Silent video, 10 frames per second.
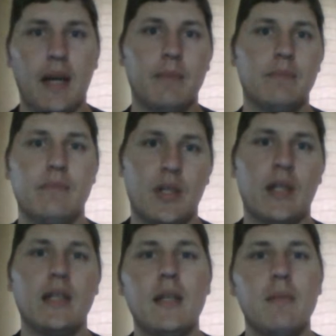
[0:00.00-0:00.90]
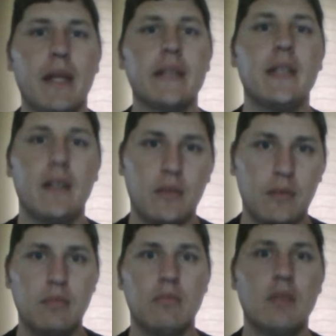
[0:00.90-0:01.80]
I'm trying to keep my
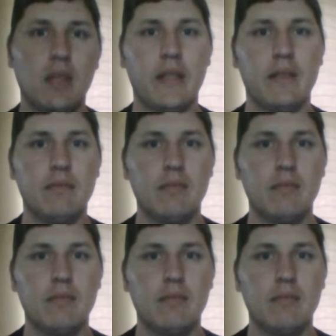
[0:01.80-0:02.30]
channel clean.